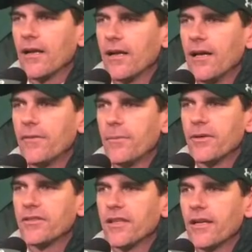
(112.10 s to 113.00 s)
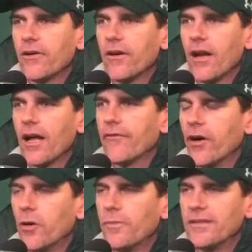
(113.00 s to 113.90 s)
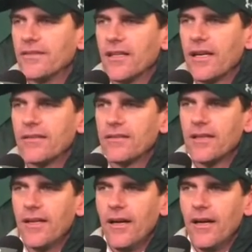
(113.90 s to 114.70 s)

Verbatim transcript: of 11 personnel or a lot of open sets